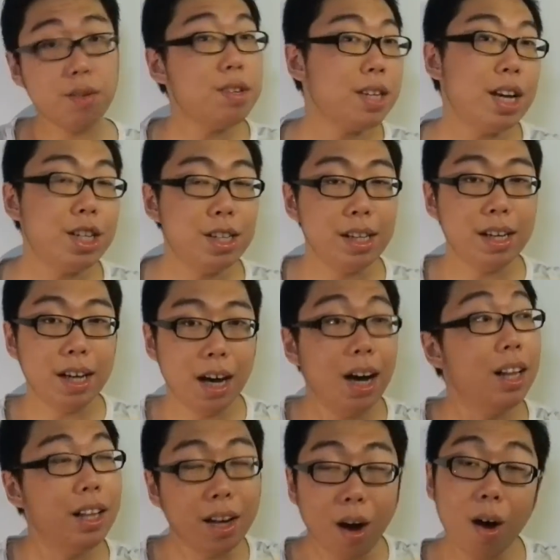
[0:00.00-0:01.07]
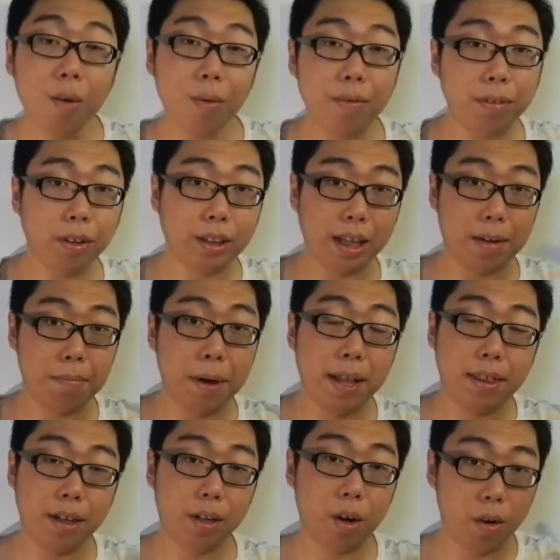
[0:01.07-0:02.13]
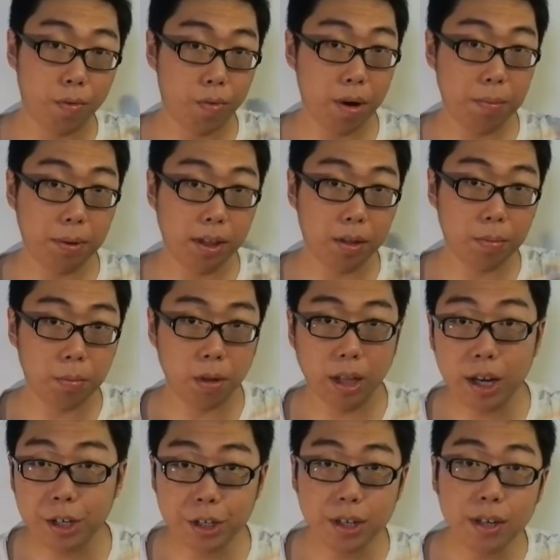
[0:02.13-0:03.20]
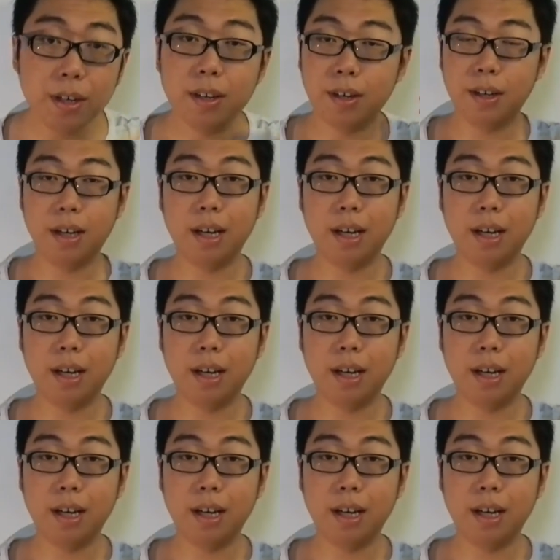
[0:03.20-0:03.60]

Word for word: So essentially, earlier on we've looked at a method called frame interpolation,